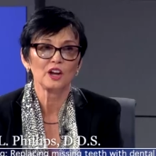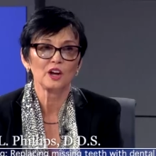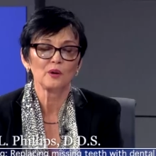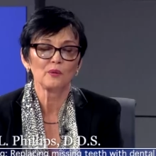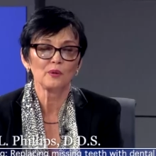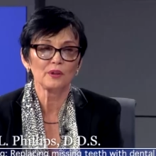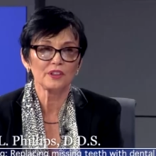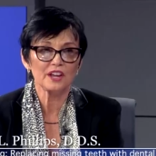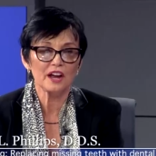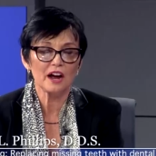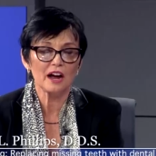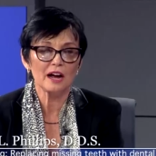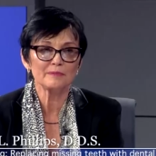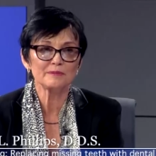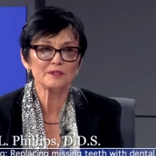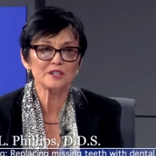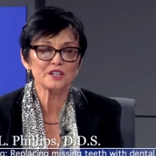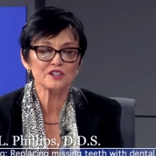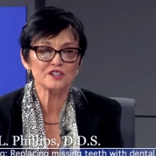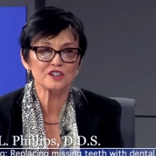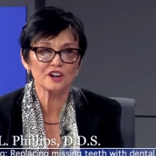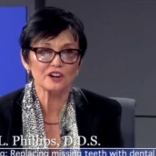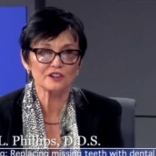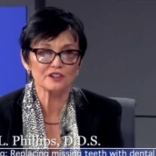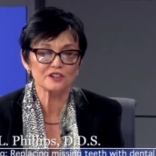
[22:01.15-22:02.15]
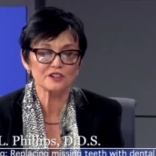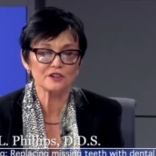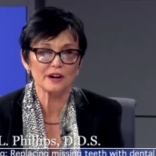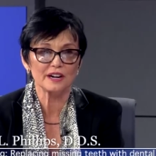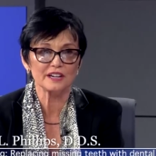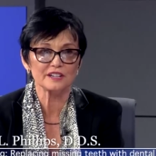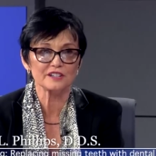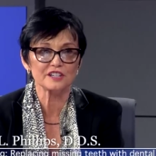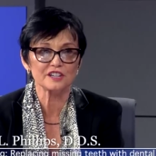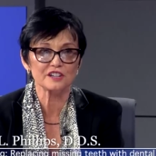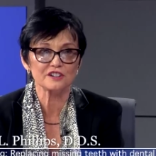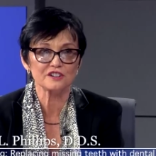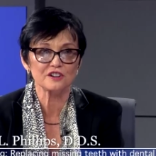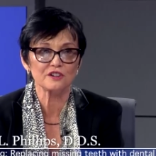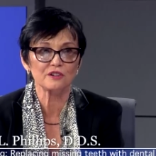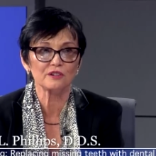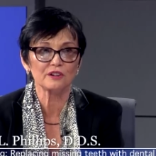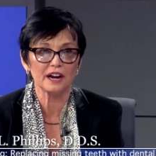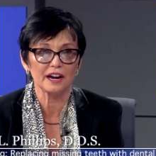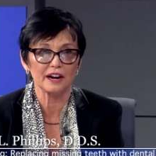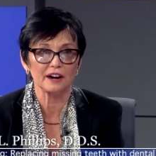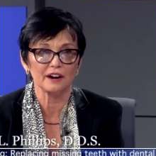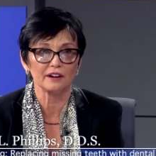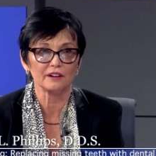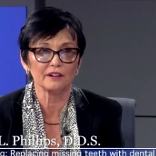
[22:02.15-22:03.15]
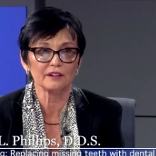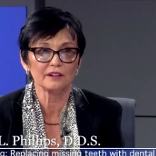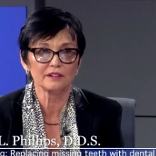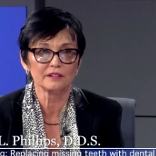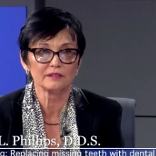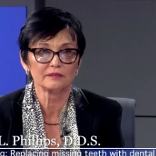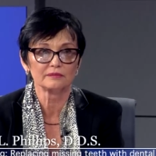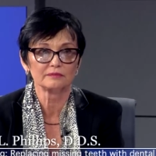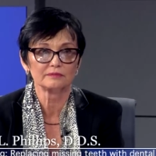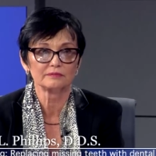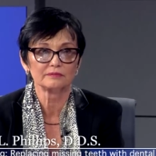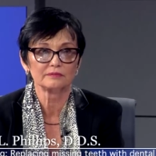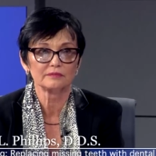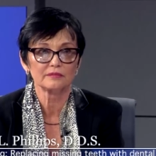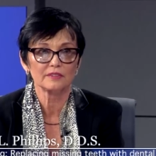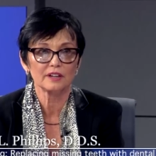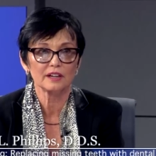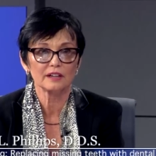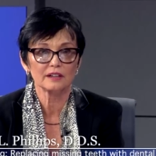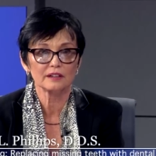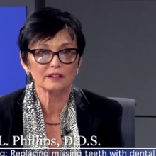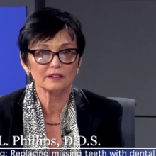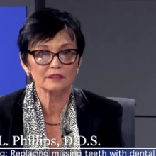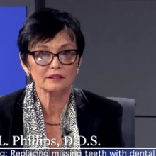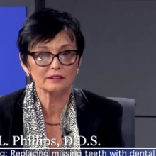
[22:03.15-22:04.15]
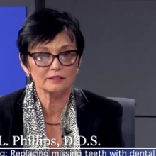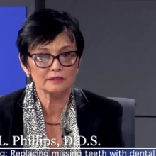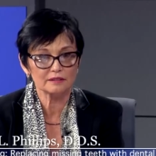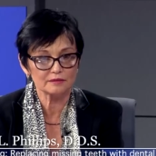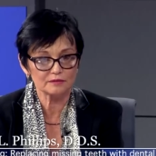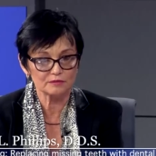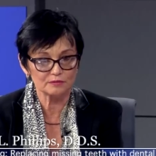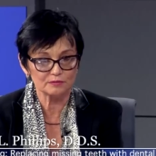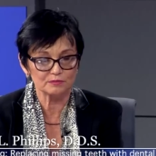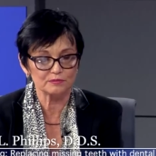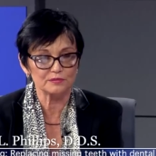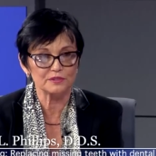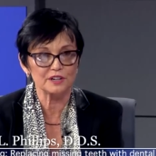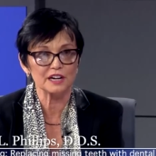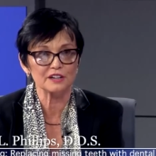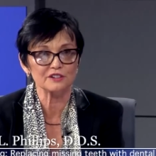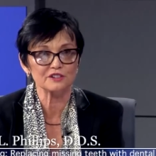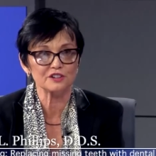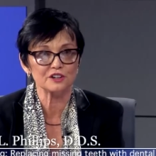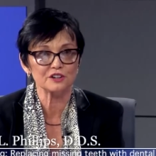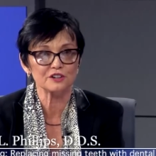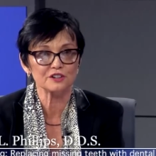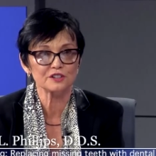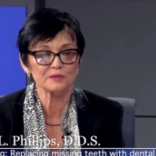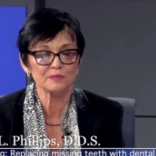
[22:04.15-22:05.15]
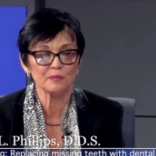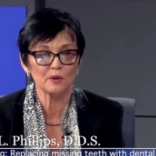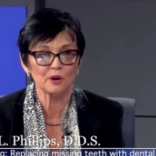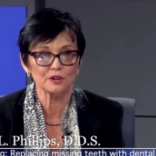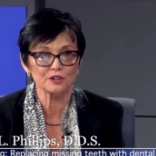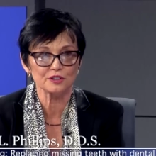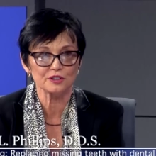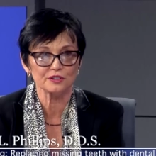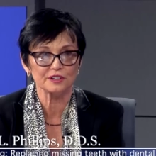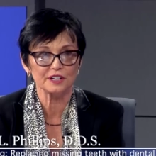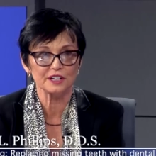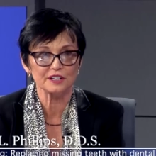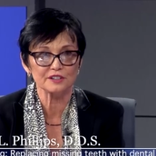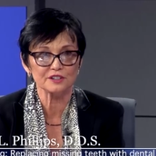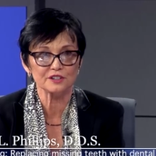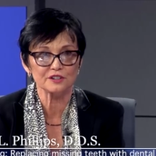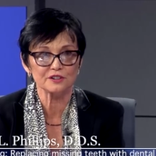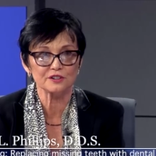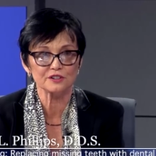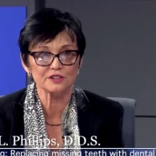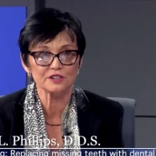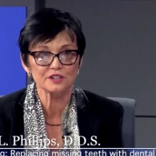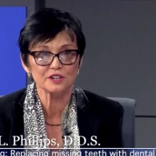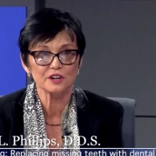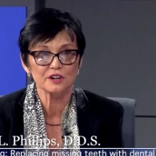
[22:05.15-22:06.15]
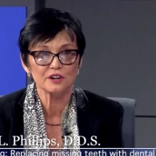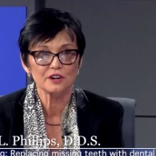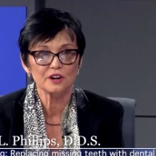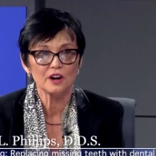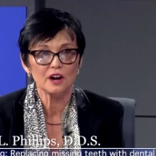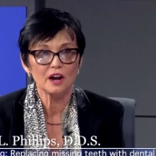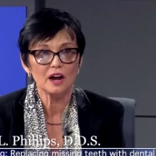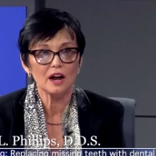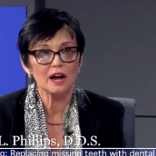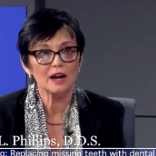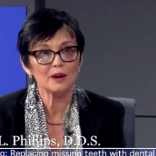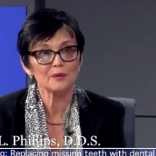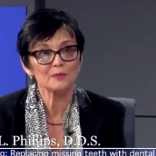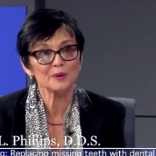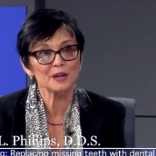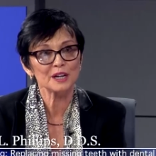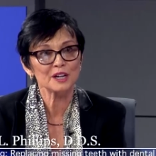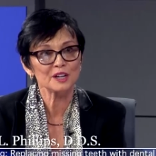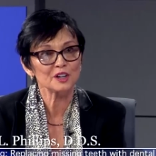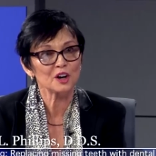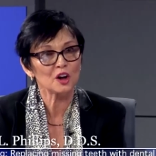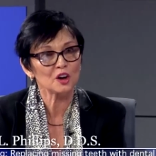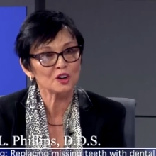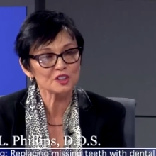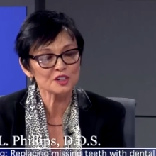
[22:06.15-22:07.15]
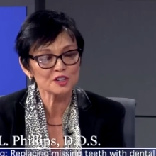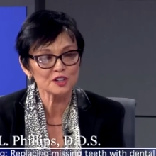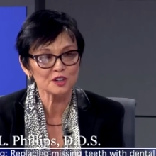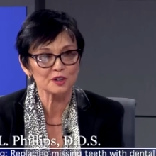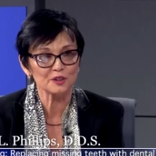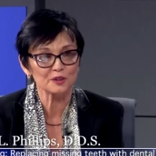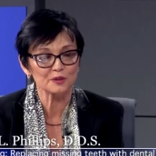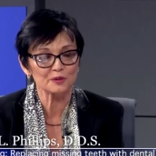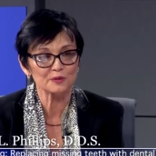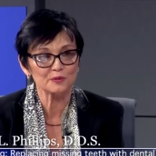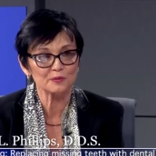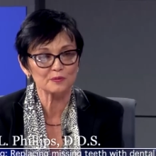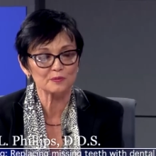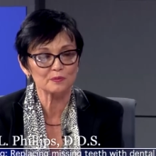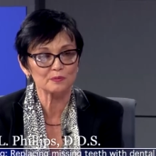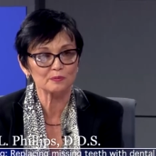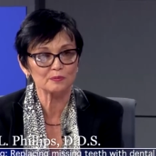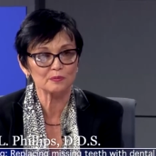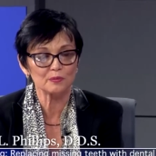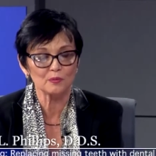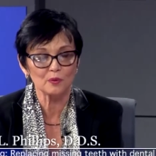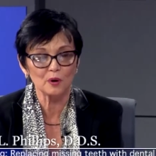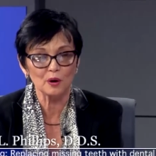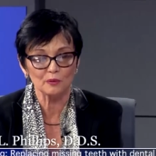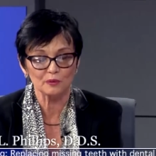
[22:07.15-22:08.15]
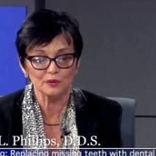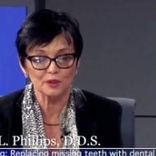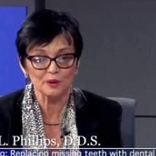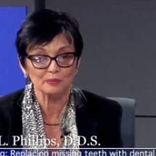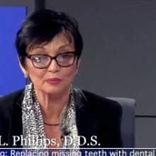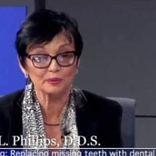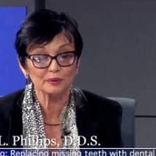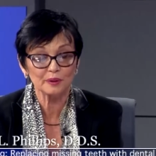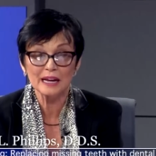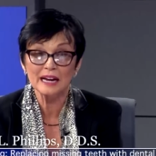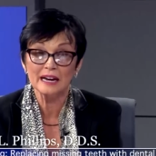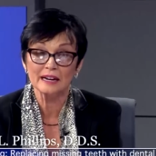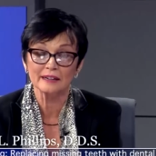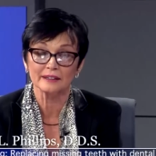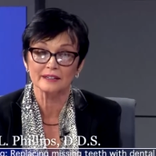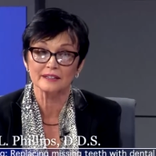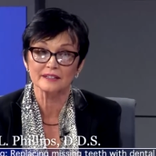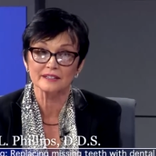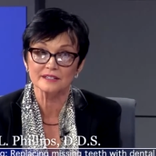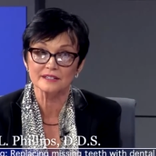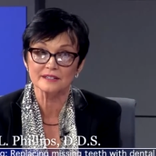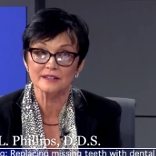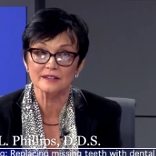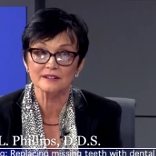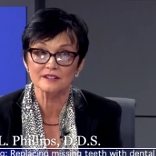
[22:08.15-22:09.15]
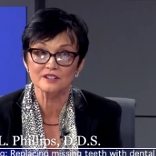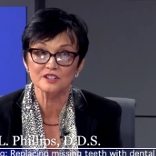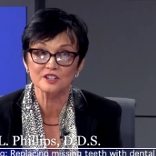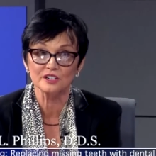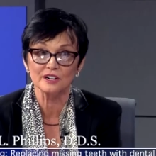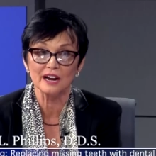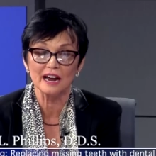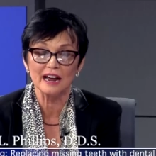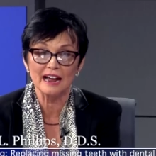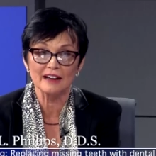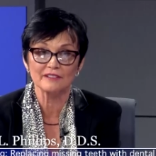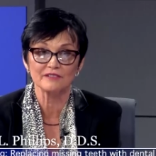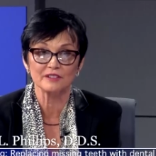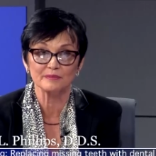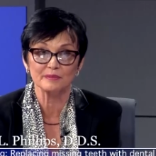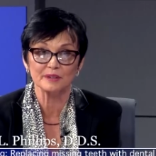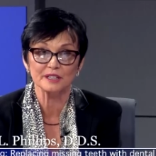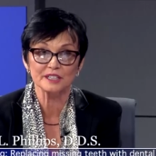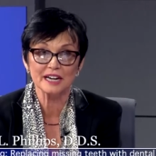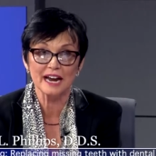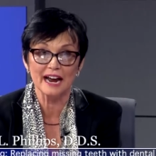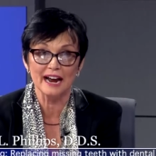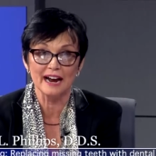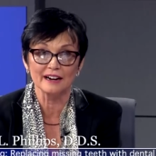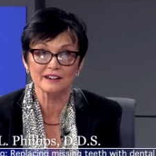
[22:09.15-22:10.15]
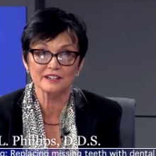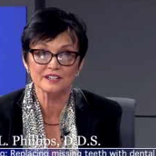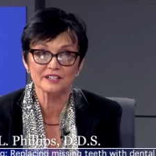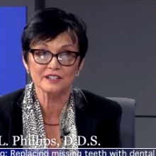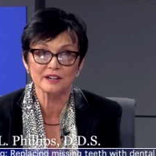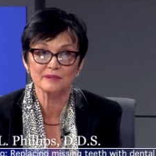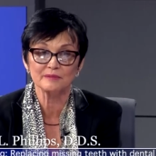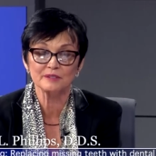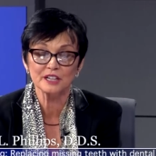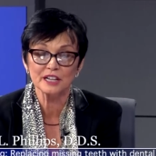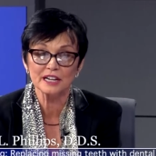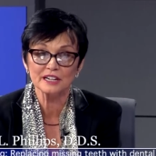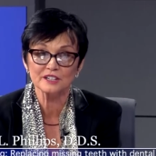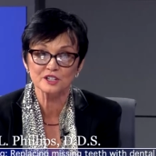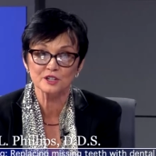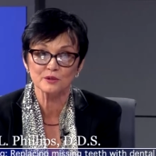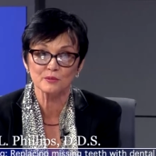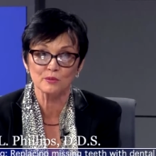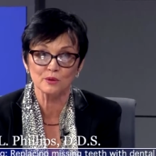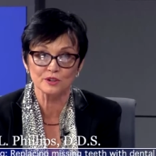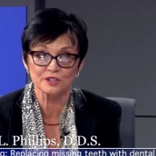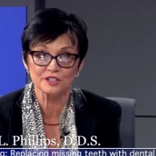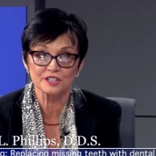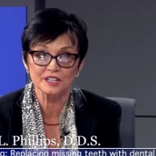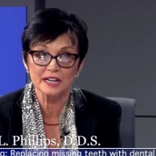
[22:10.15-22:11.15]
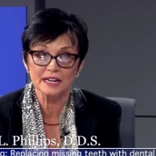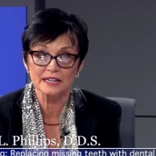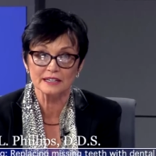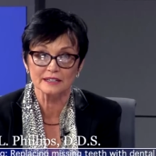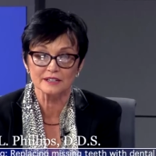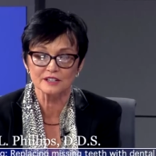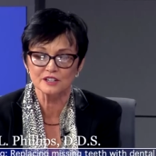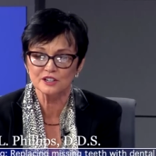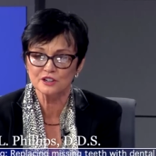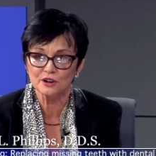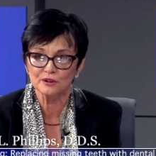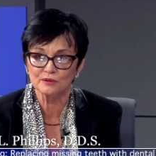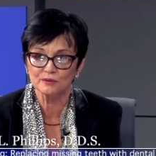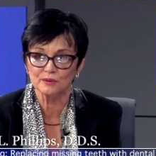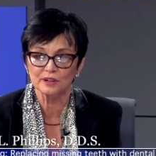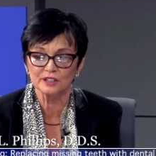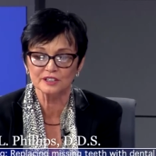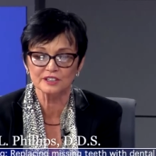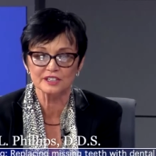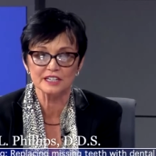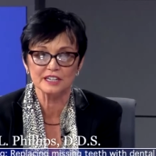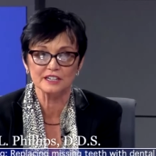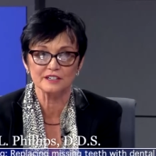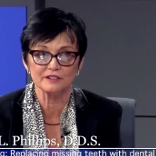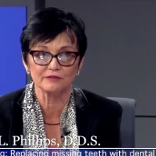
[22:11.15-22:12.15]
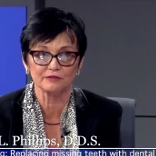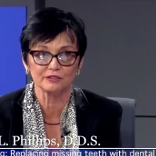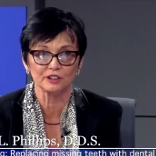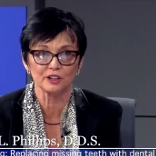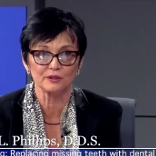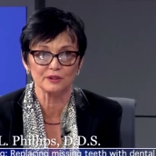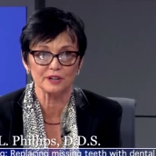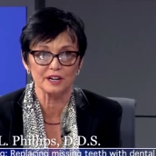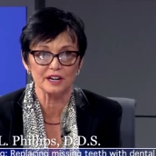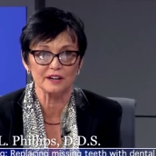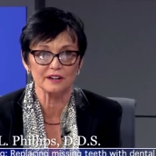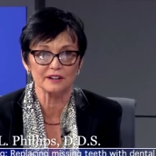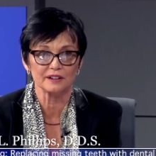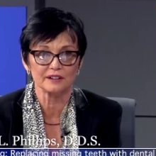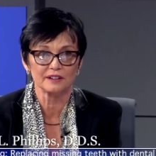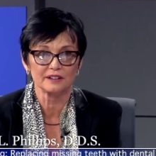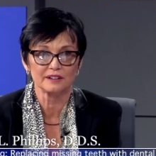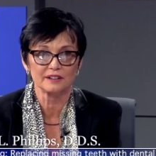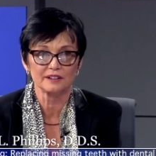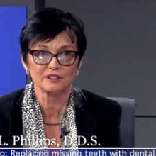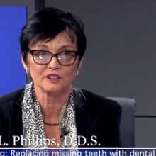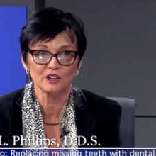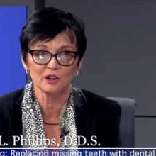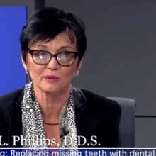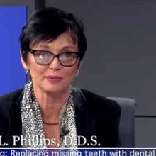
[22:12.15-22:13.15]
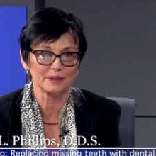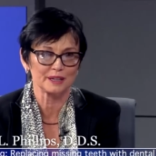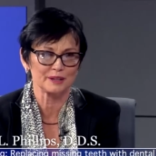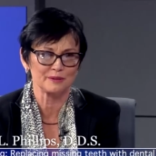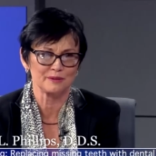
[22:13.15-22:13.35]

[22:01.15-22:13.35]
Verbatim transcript: Well, the options are transitional care. Okay. Dentures, partial dentures. We can also what the plan is is to have them attached. I mean, that's the worst thing, you don't want teeth floating. Nobody